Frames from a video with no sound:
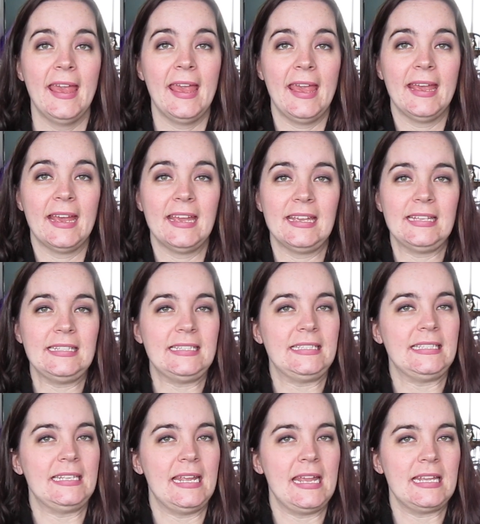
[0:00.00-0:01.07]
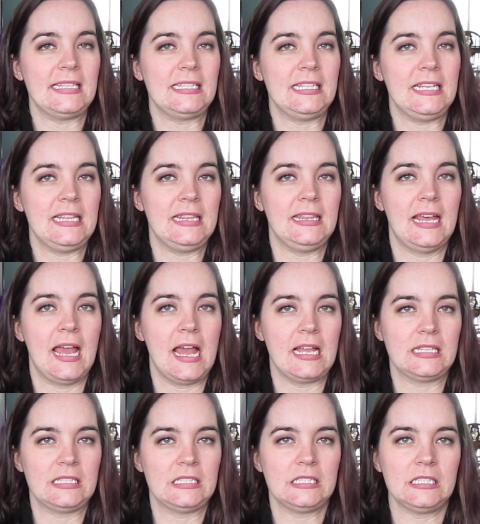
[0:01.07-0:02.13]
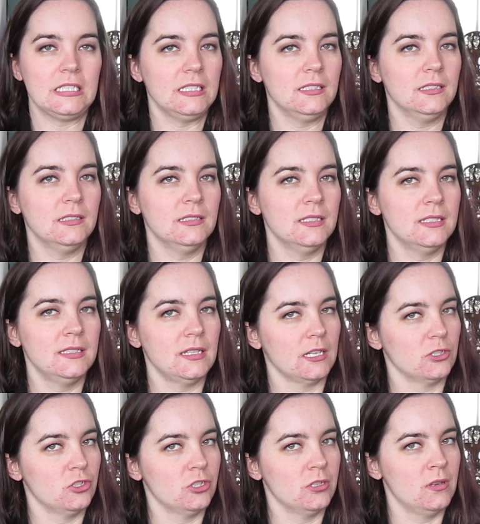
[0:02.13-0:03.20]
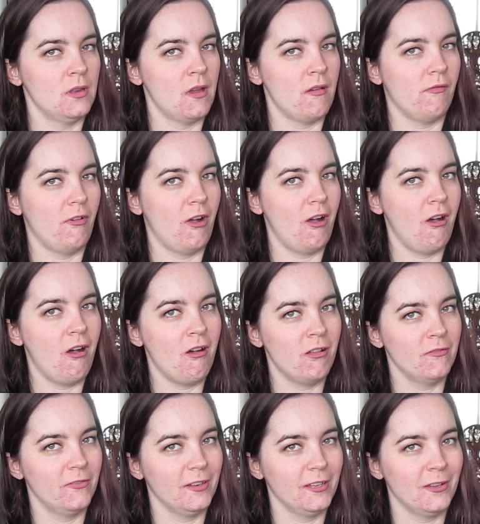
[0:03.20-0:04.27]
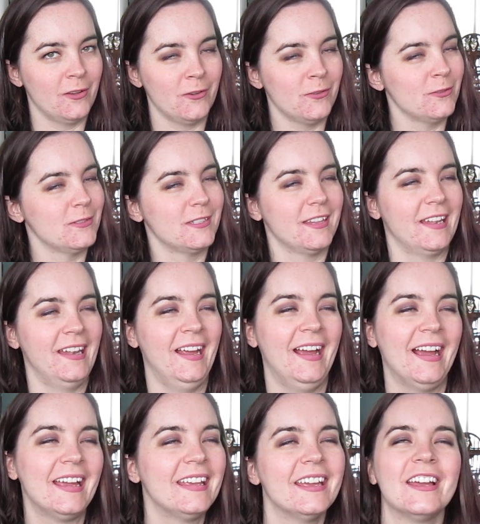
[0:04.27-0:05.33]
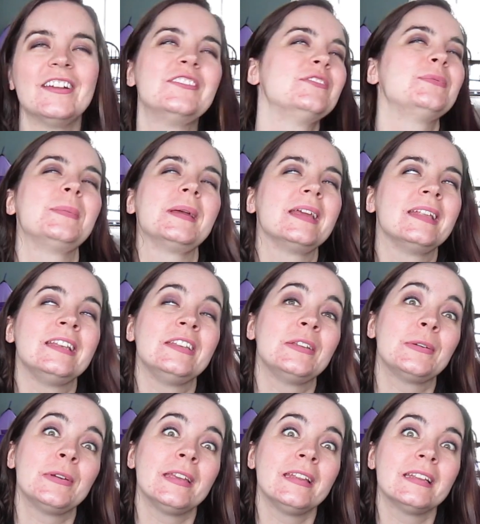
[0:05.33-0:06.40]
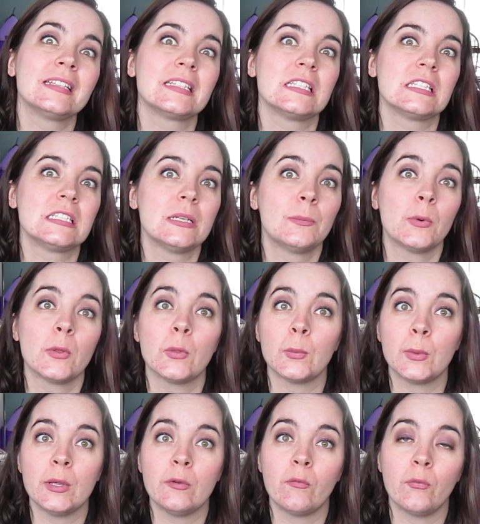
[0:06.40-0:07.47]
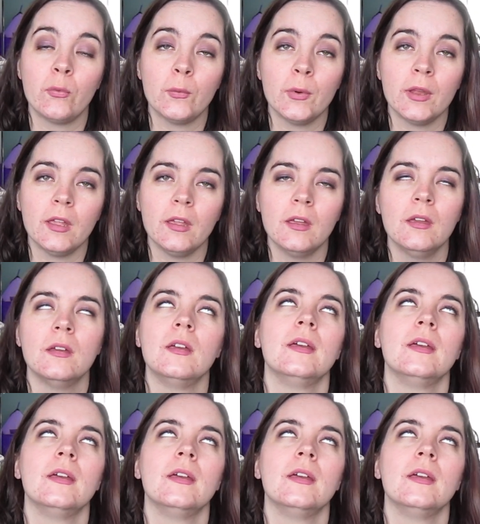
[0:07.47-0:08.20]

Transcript: Hey guys, today is the last section of haul videos that I have been doing. This is number 3 of 3.